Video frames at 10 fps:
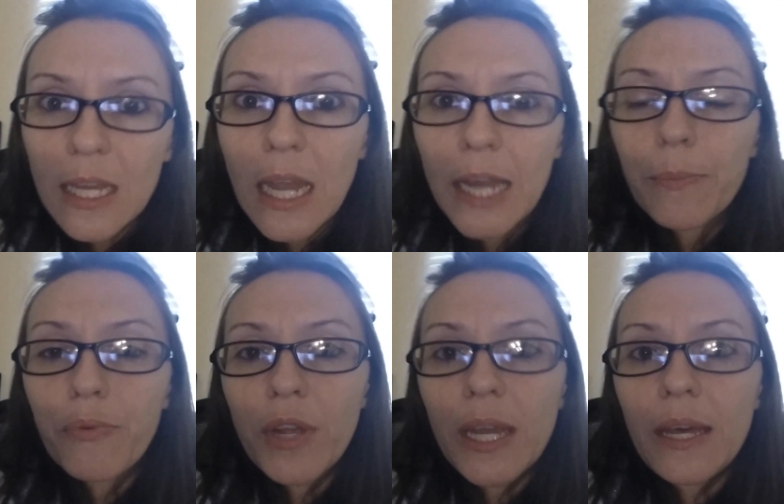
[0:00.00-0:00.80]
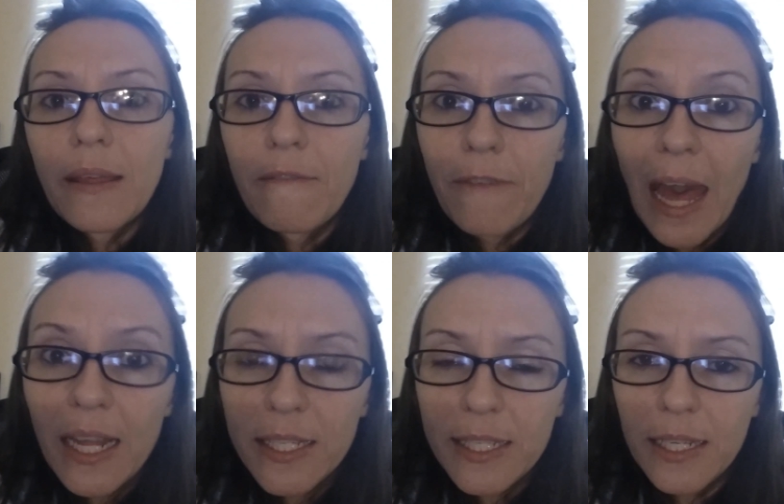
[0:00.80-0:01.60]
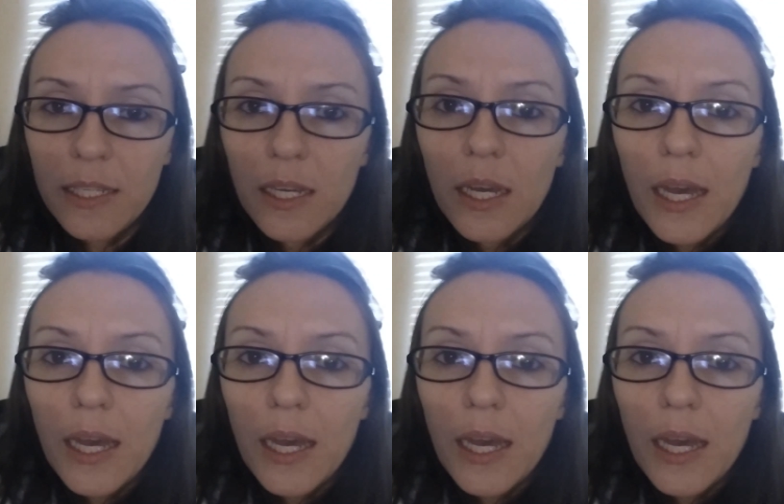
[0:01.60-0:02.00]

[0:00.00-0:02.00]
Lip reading: kind of breathe and vent and